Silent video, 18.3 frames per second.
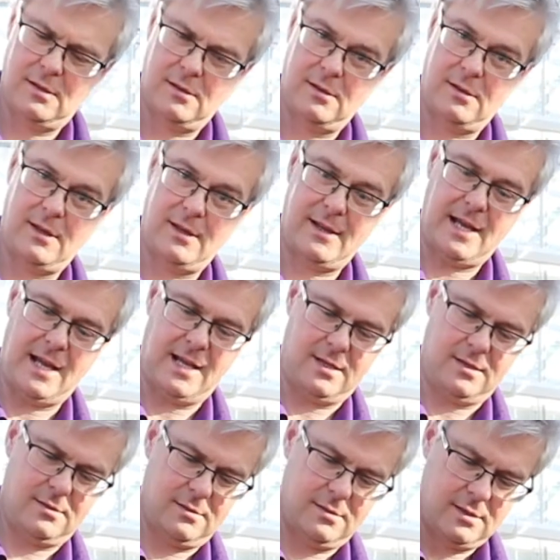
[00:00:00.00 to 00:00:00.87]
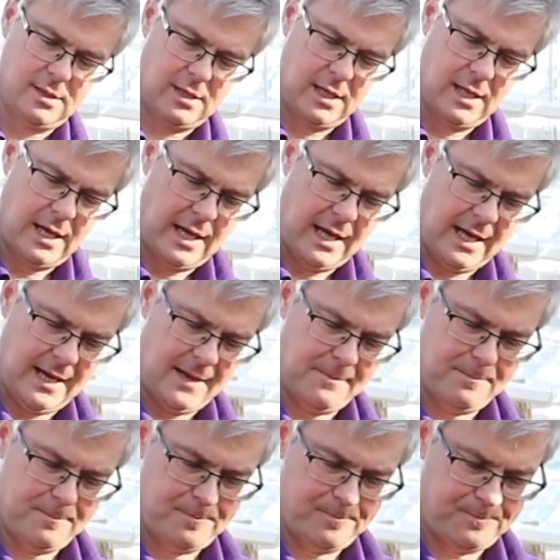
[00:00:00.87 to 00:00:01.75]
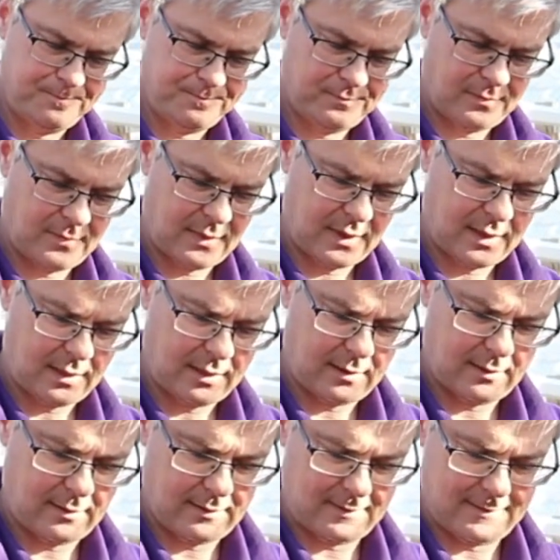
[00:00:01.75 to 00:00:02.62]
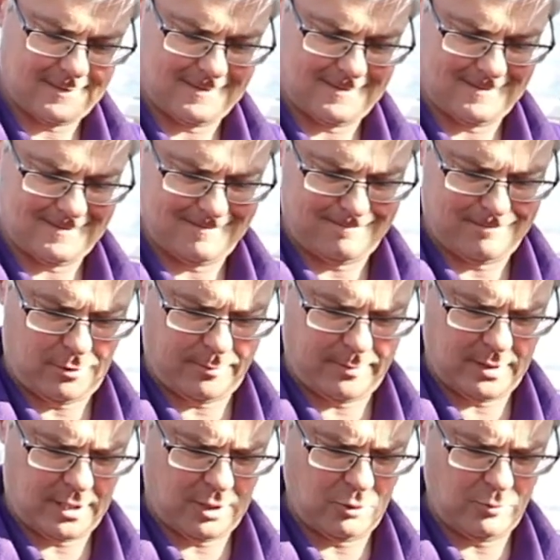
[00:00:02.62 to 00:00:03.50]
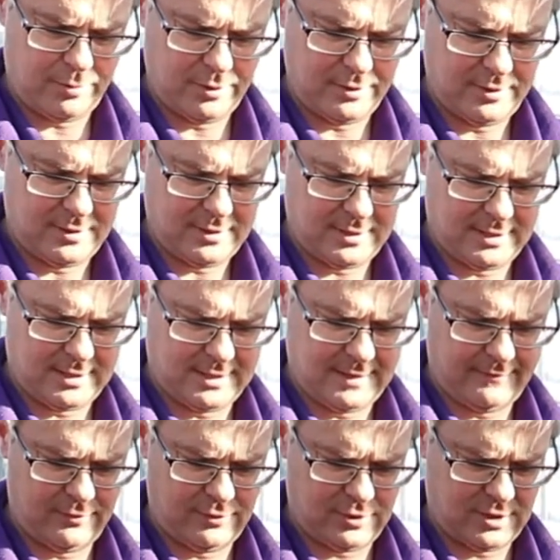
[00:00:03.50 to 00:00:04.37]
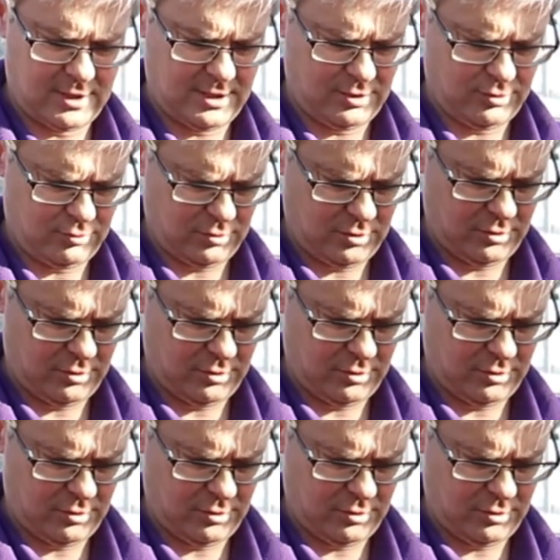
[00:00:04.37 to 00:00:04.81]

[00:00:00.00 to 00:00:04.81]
like that. Pop it open, and if you sneeze you'll